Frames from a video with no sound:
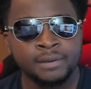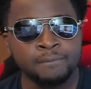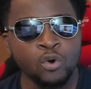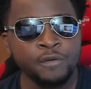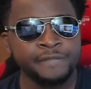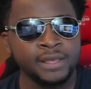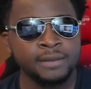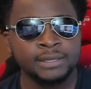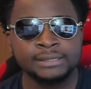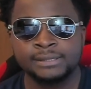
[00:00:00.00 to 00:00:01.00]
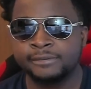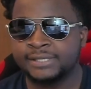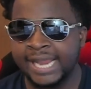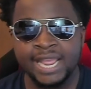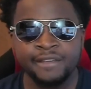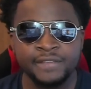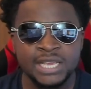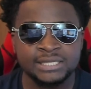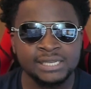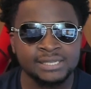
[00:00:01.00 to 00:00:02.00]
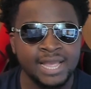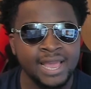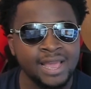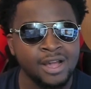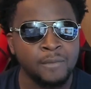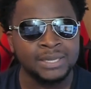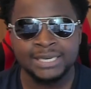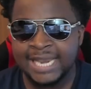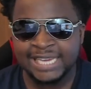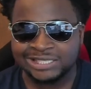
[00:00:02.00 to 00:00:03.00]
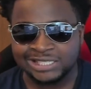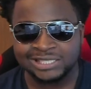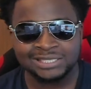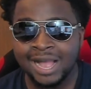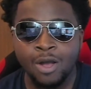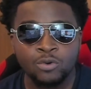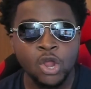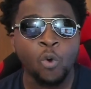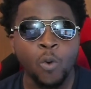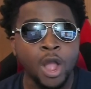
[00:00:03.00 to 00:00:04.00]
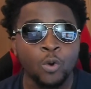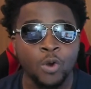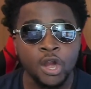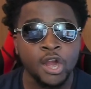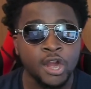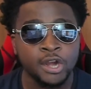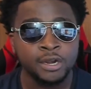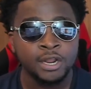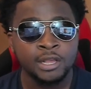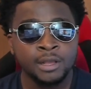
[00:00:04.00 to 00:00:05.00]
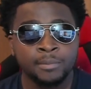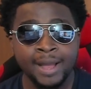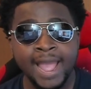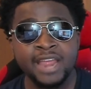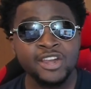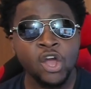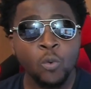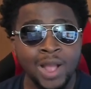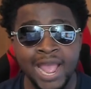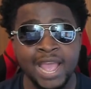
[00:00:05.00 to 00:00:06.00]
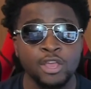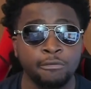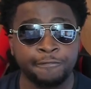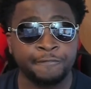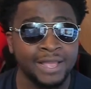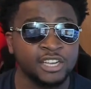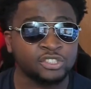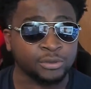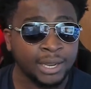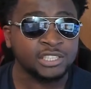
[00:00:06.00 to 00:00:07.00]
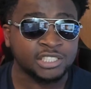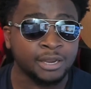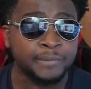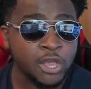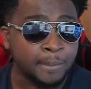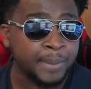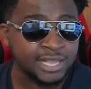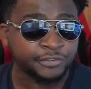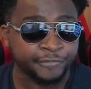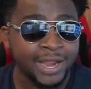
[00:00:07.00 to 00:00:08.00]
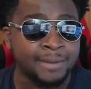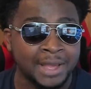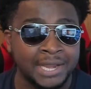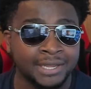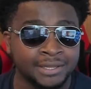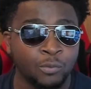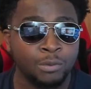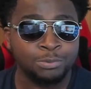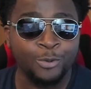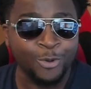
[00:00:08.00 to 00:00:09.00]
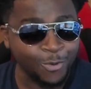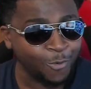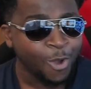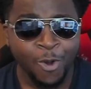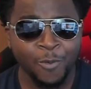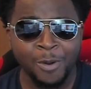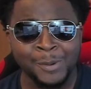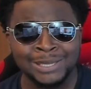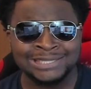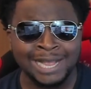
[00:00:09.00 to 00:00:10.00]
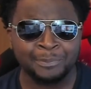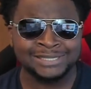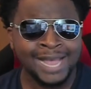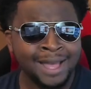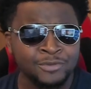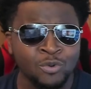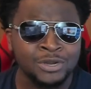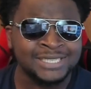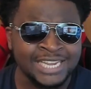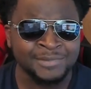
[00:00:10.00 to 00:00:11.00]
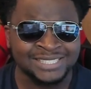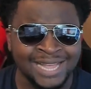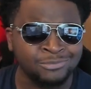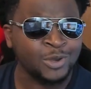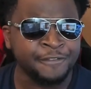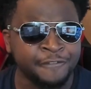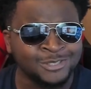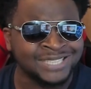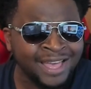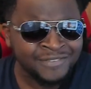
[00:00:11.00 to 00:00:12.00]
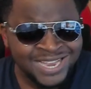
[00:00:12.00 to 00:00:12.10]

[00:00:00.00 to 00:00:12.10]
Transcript: Moving devious as hell, malicious. I don't know what word, but ain't no way your finger trigger should be your best friend, my nigga. What type of time? You a demon type